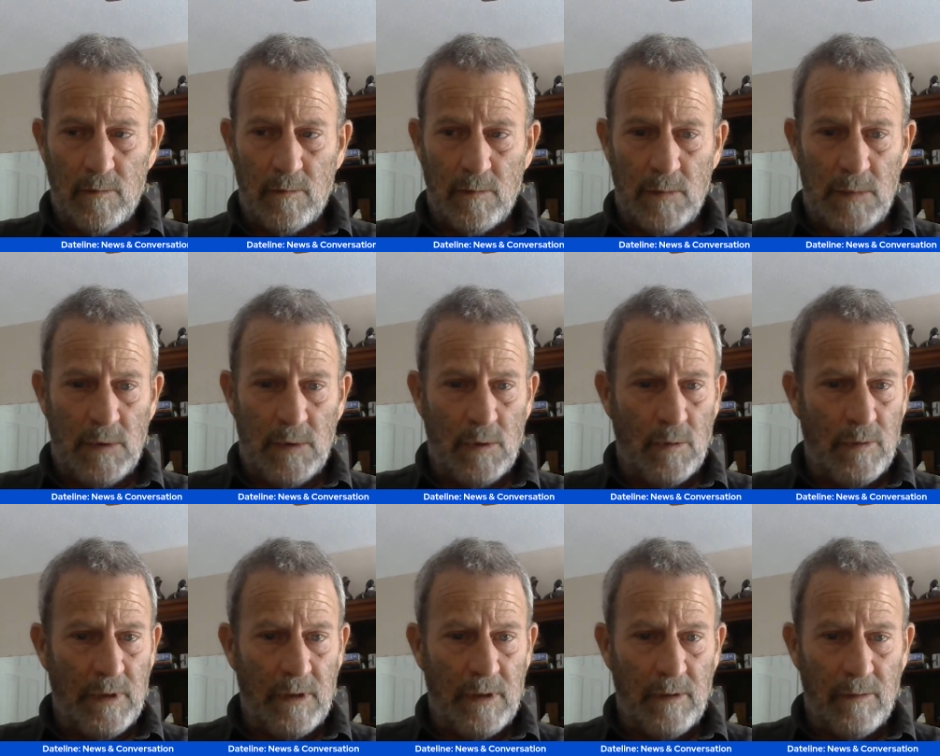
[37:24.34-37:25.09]
you
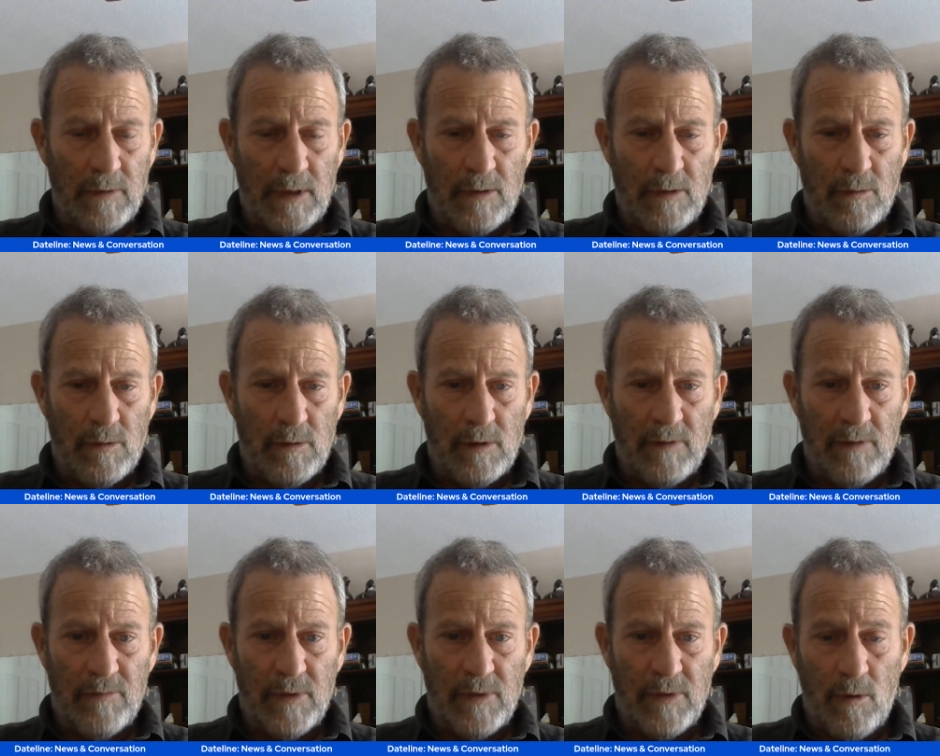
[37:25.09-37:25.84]
know, they, they were
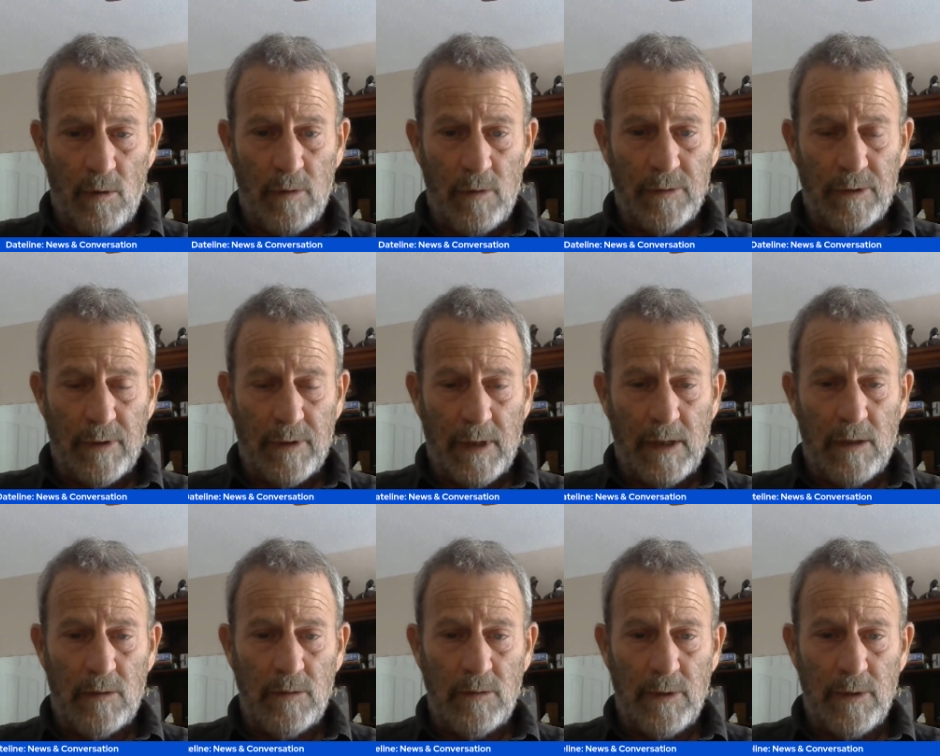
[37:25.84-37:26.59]
living in a hole in the
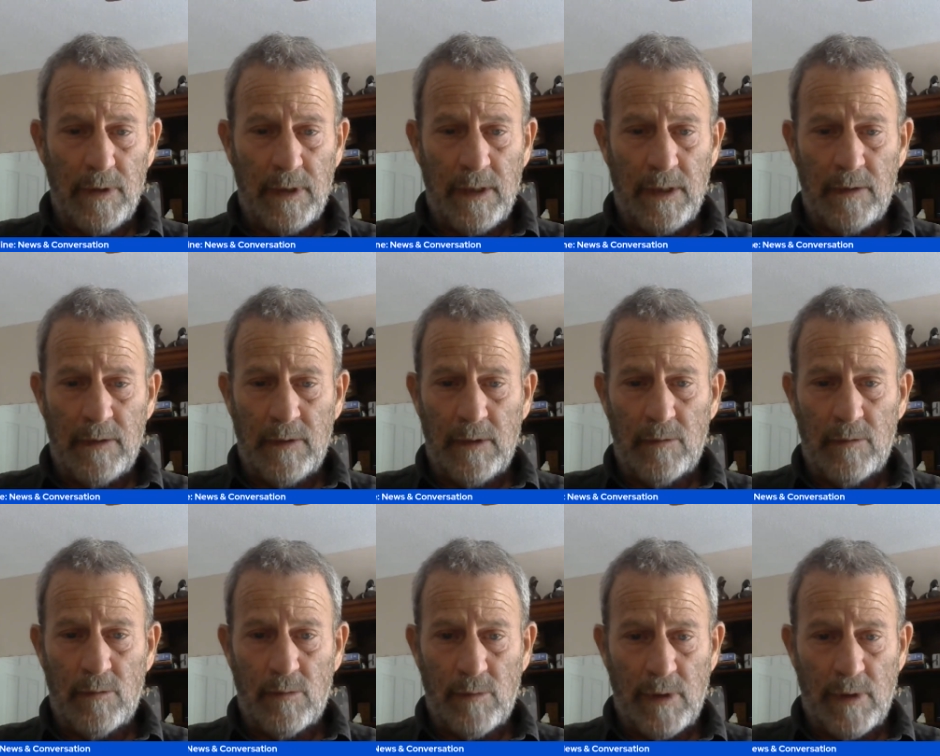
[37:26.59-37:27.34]
ground and they
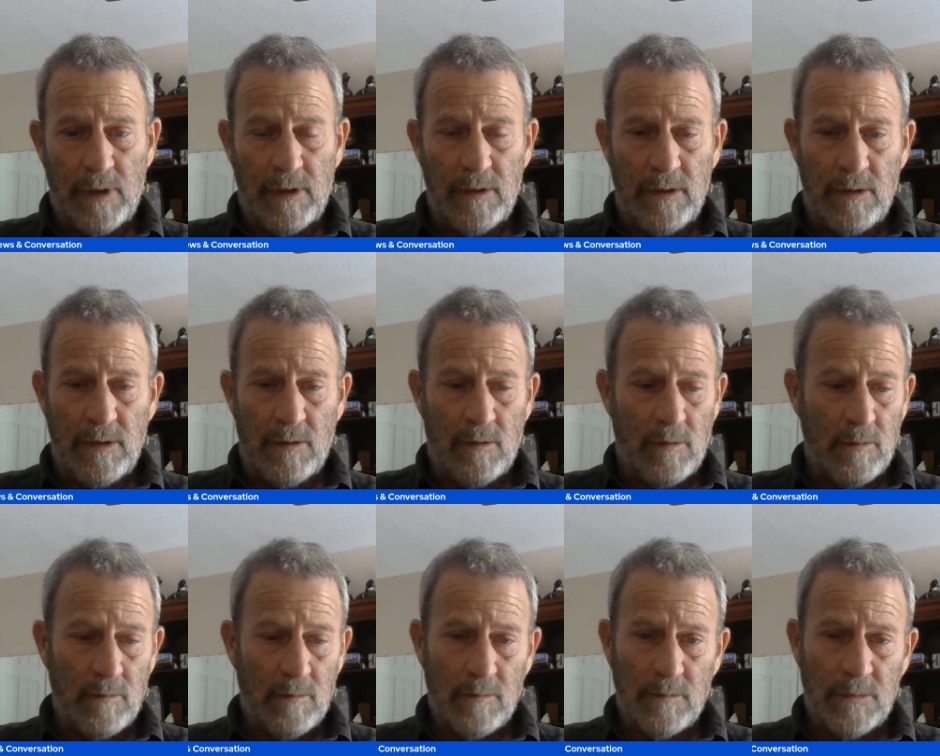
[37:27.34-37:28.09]
were run, you know,